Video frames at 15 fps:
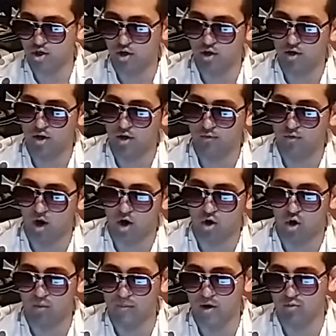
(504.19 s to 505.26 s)
and
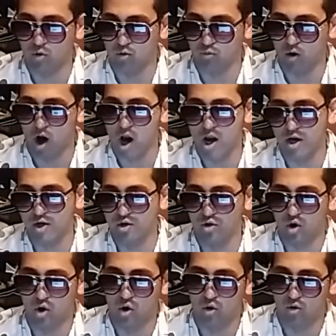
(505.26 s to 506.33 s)
Naomi were right, you
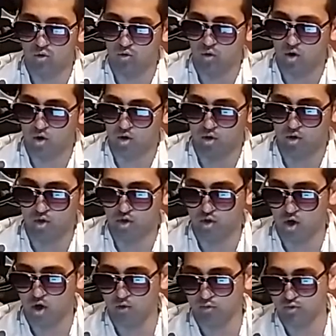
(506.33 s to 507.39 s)
know,
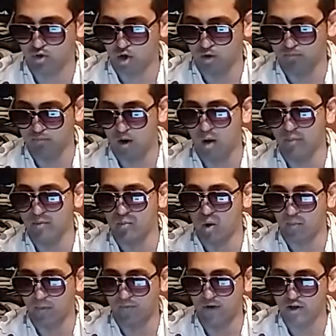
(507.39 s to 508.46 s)
they're probably
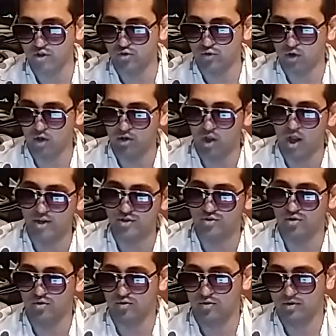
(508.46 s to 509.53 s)
more professional than
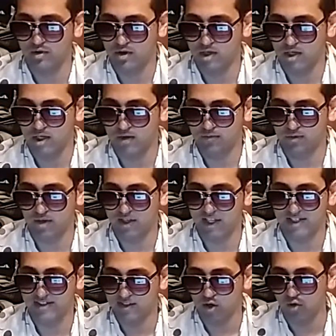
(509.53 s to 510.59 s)
Lesnar. Even though
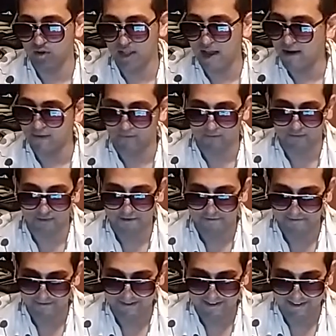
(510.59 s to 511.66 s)
they still left.
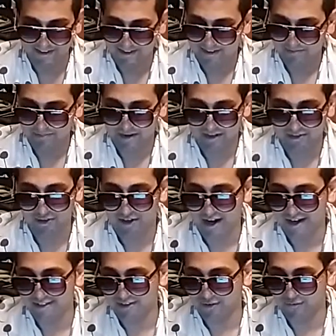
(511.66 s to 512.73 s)
Man, you
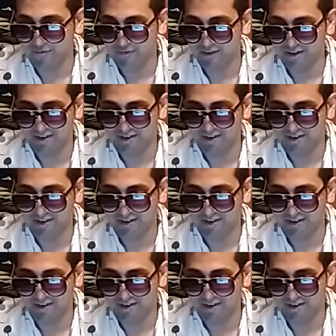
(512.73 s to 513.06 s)
guys are,